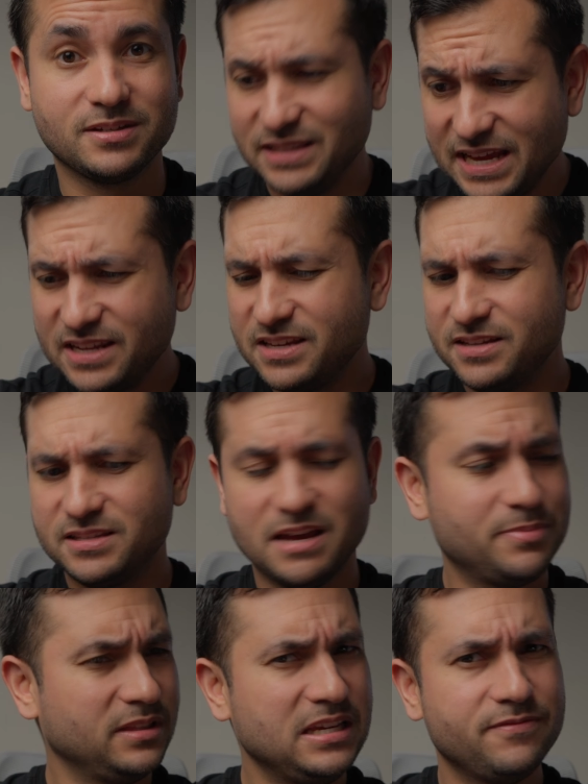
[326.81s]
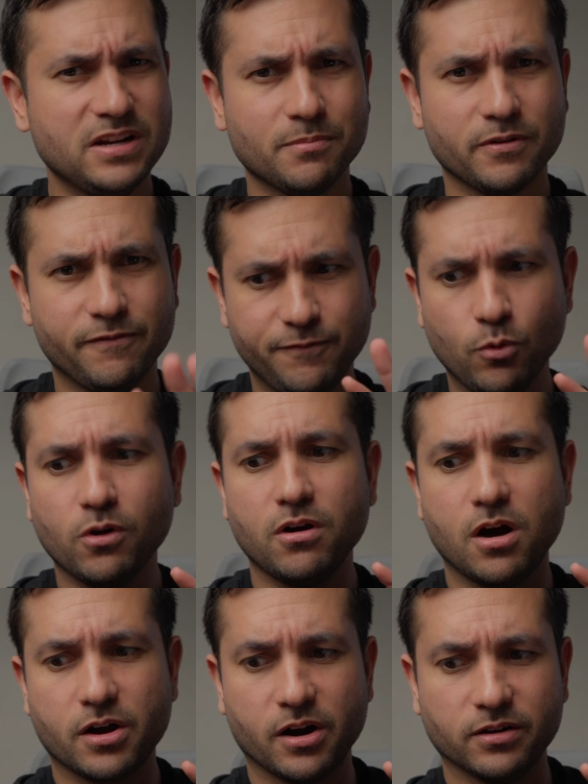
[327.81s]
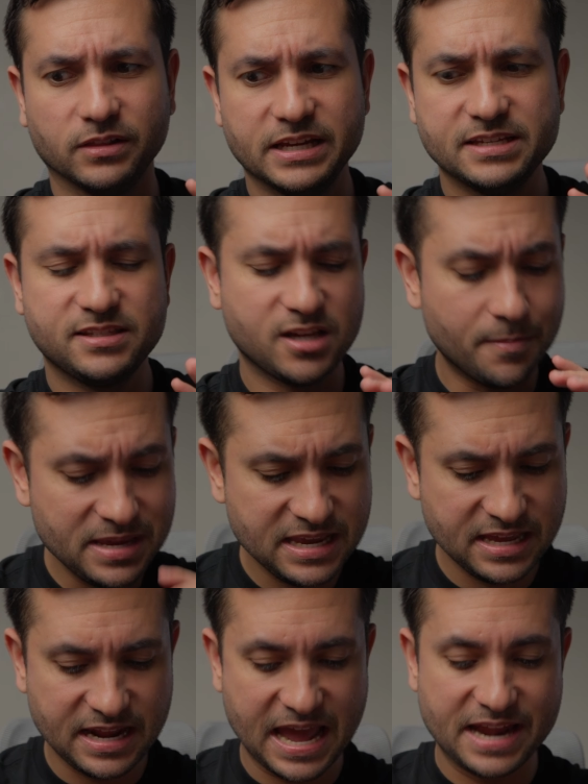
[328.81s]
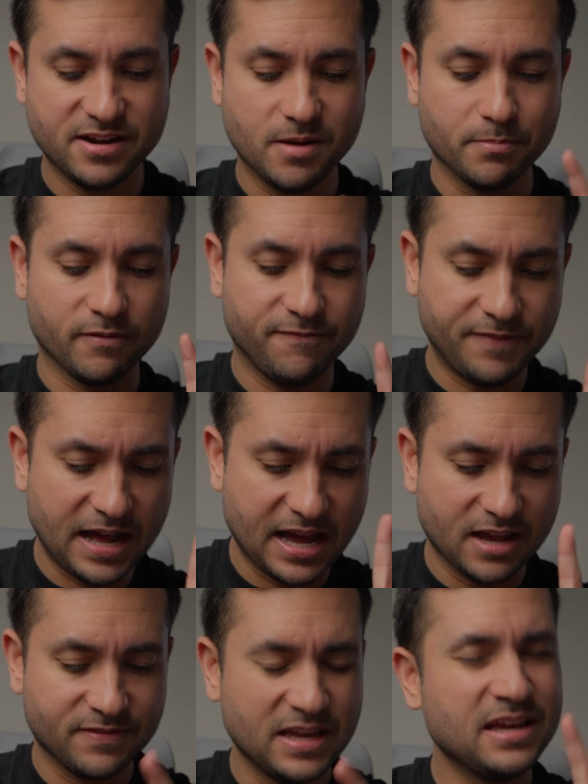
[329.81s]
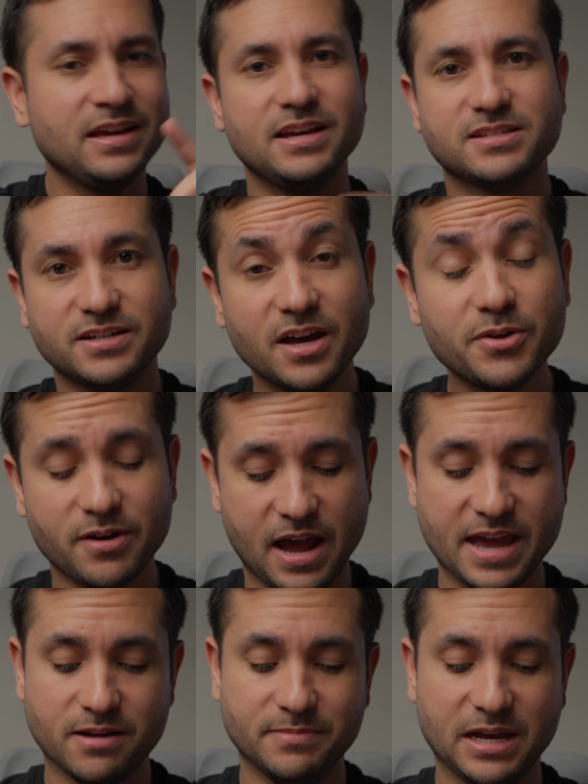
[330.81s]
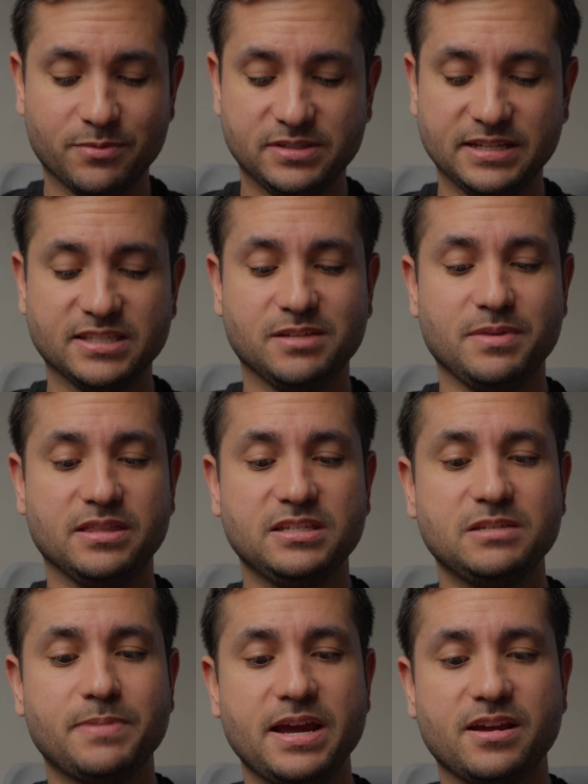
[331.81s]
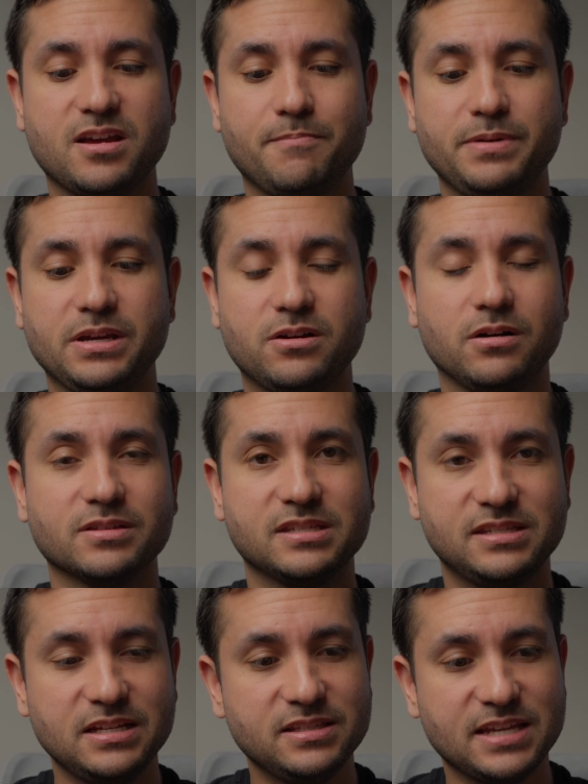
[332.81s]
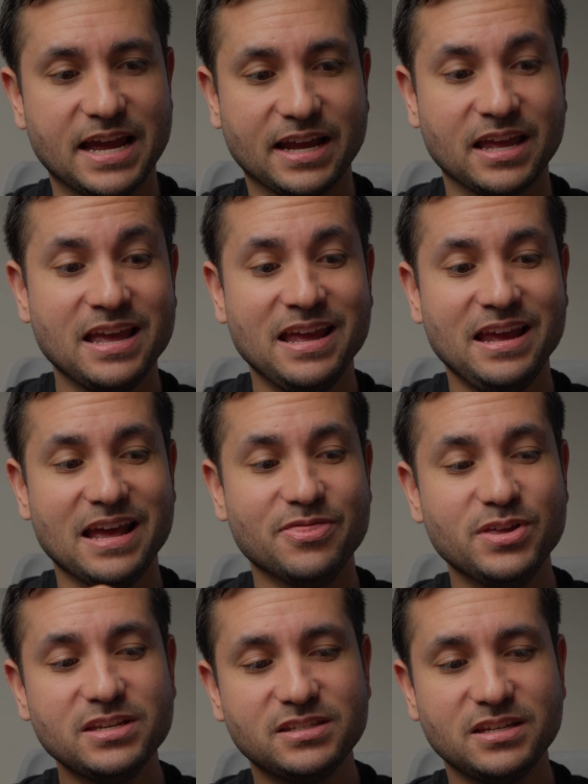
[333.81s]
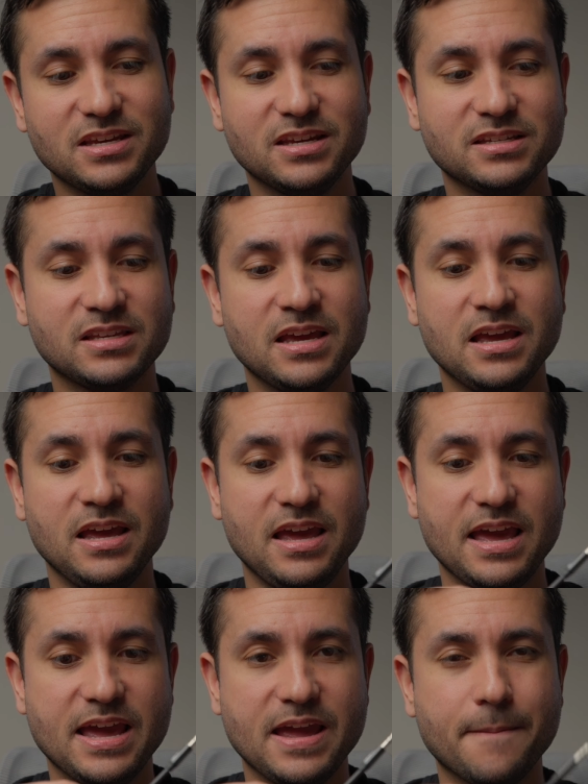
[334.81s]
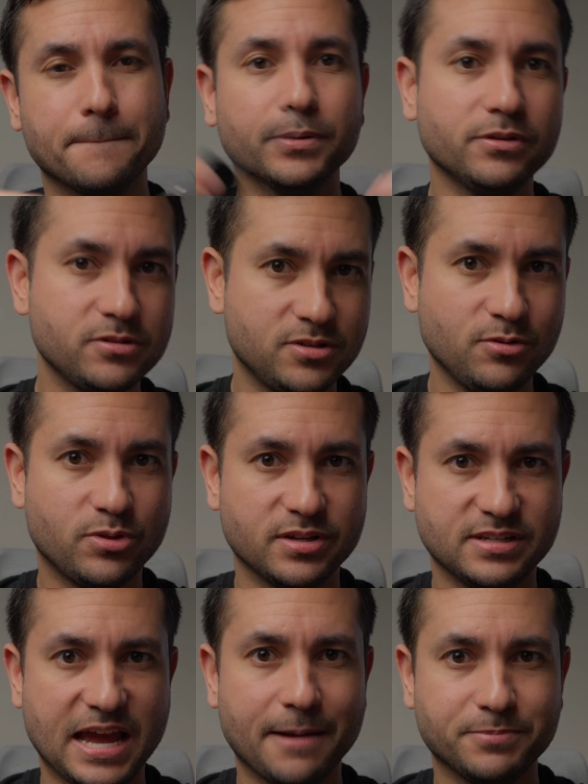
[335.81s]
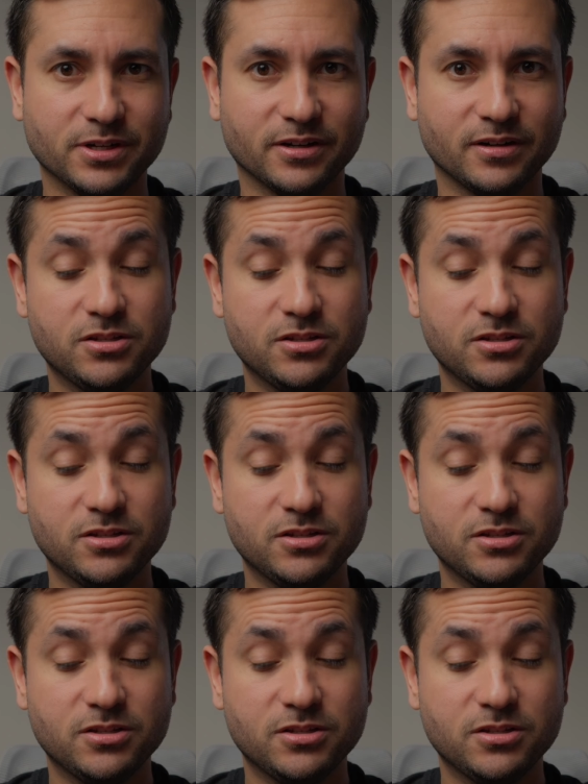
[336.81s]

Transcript: And that is, I believe, number 4 on our list. Coming in at number 5 is another item that was sent to me. This is by a company called Syntec, and this is a Bluetooth adapter.